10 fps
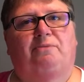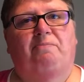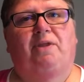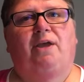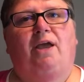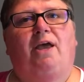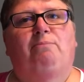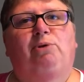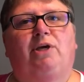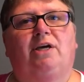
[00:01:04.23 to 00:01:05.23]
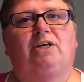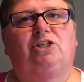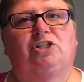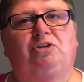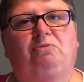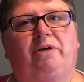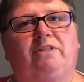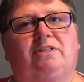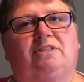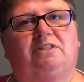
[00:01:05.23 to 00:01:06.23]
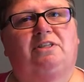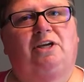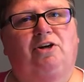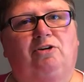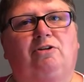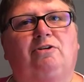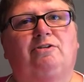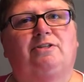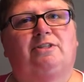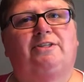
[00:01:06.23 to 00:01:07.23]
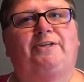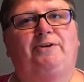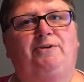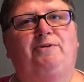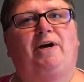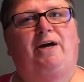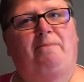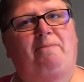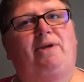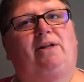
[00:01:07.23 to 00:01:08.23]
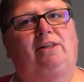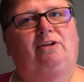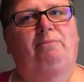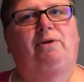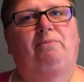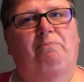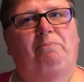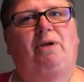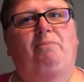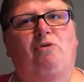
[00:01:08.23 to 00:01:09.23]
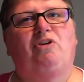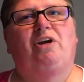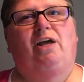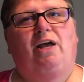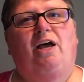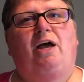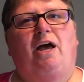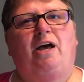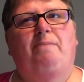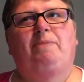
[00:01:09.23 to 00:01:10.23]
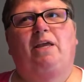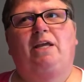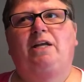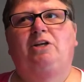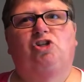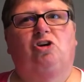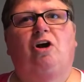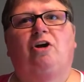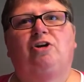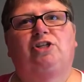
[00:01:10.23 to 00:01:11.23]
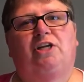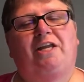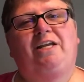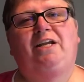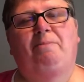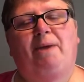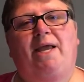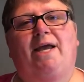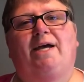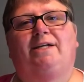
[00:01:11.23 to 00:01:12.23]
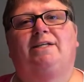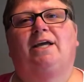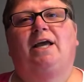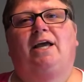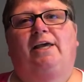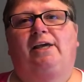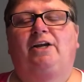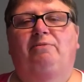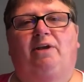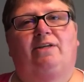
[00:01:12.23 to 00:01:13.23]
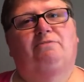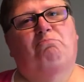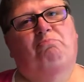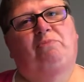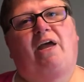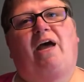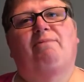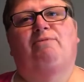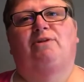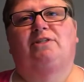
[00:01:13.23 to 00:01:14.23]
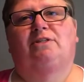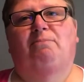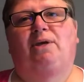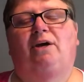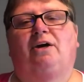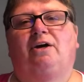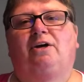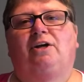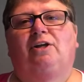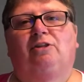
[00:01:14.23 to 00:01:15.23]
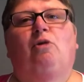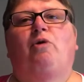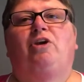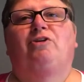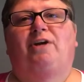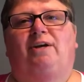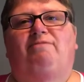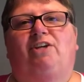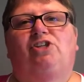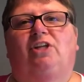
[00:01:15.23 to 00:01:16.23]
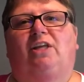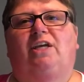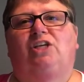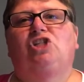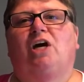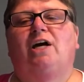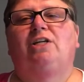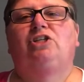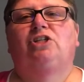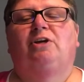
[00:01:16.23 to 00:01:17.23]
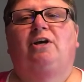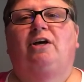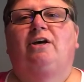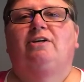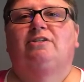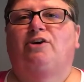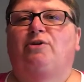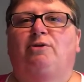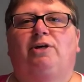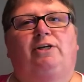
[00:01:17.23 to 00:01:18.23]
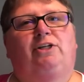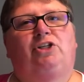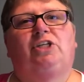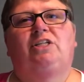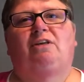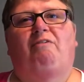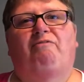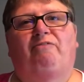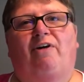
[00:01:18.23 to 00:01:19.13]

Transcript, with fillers: them because she wants the girls to um, be a little bit be more um, in charge and in command. You know, because Abby wants to be a lawyer and eventually a judge. So she's a